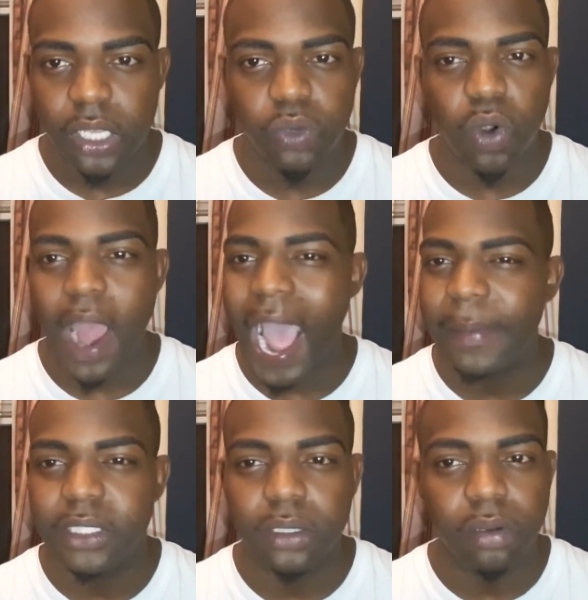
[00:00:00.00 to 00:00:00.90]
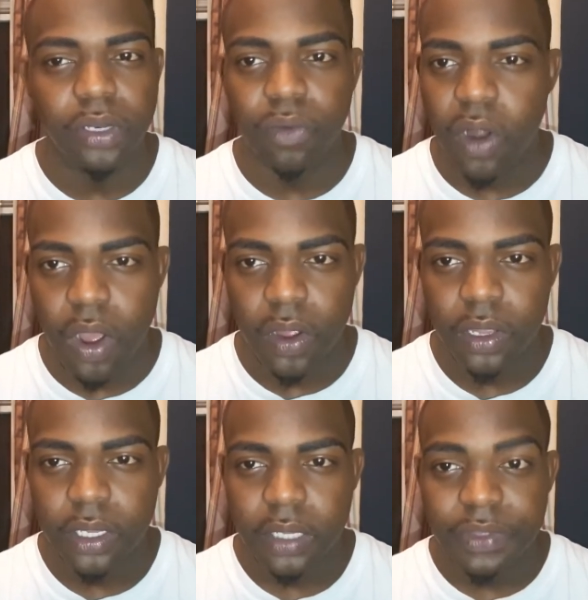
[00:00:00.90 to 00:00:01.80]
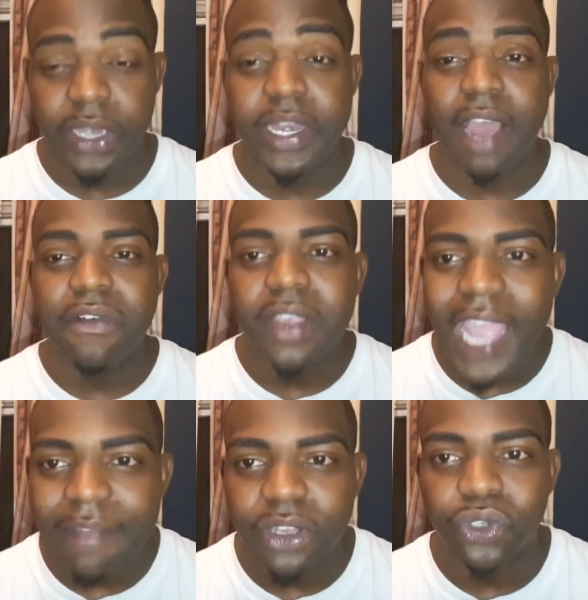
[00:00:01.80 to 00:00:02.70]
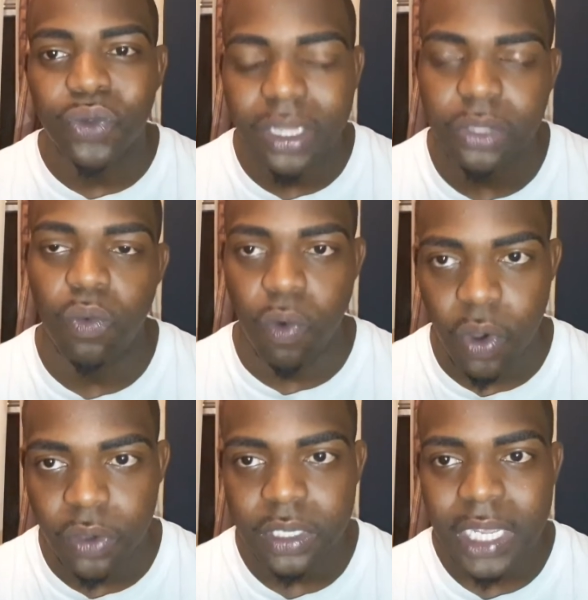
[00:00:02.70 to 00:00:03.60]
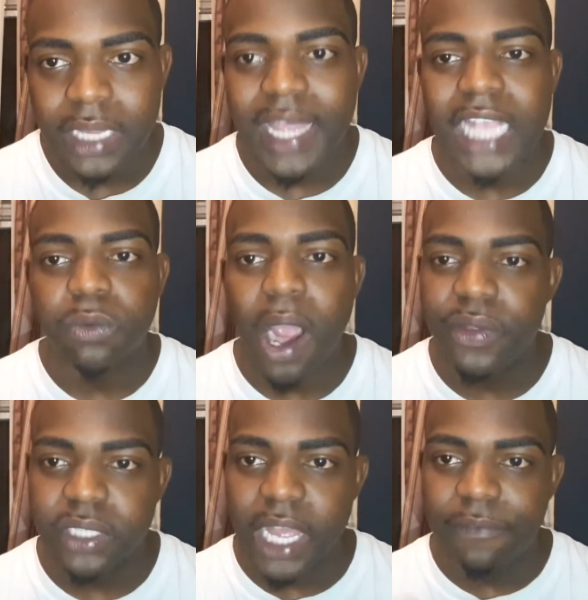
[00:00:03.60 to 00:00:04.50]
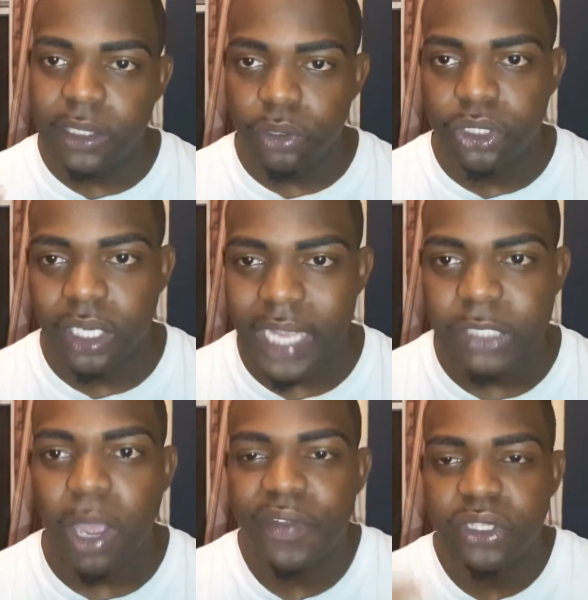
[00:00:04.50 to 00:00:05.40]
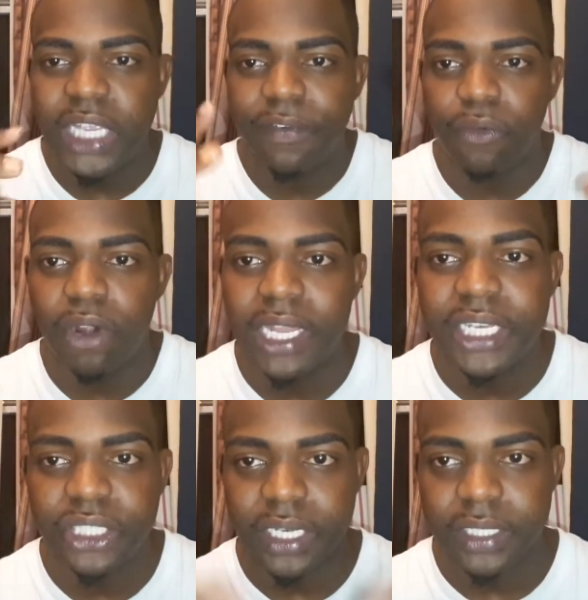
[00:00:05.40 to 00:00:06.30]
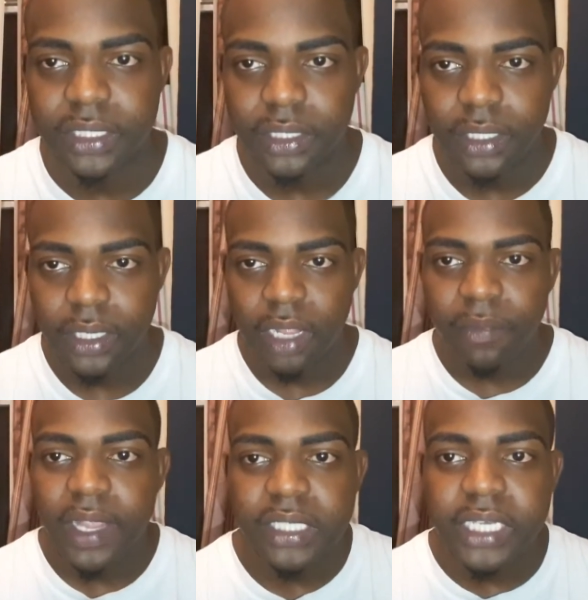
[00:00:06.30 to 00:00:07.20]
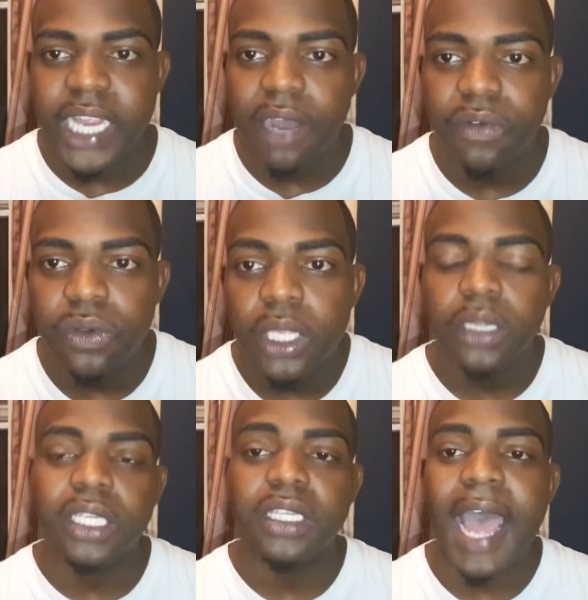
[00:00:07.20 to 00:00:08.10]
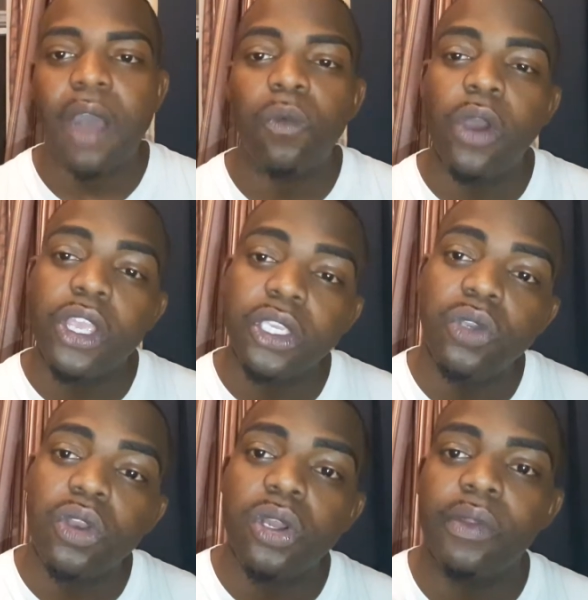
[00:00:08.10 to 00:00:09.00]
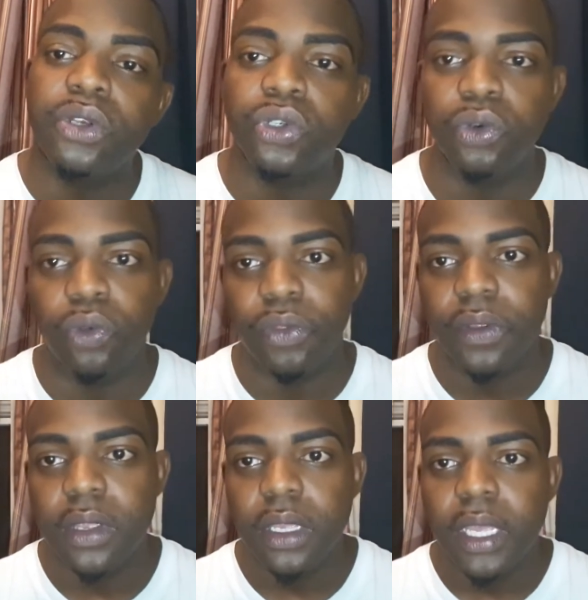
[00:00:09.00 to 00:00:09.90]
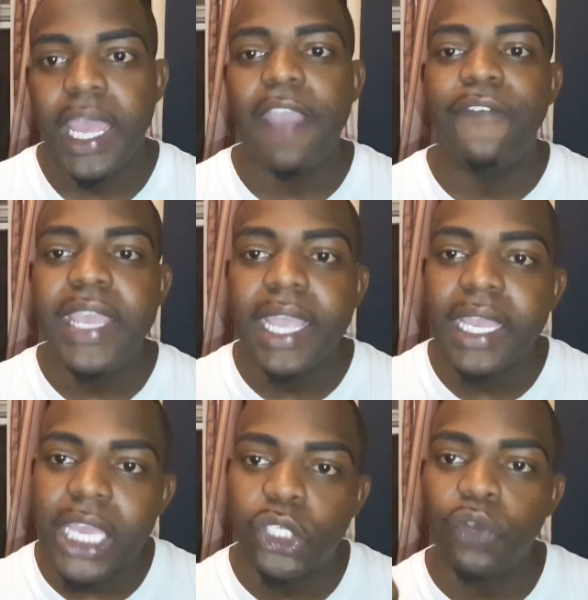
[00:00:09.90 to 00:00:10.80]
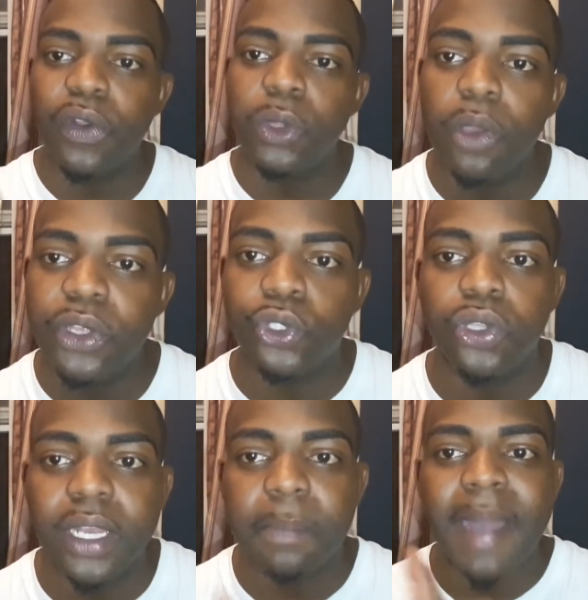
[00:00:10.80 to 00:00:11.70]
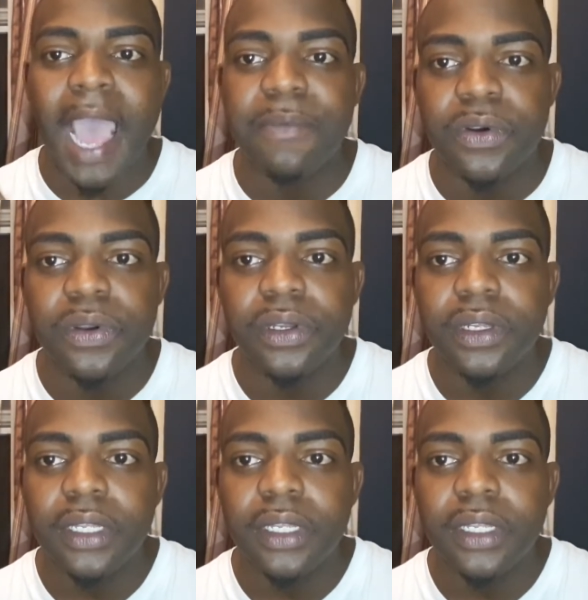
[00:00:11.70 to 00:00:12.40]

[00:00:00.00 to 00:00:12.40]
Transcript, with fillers: you were absolutely wrong. The devil came to trick the world. That's why there's evolution. That's why there's different religions. Because the devil does not want you to know the truth. If he could get you from knowing the truth in the Bible,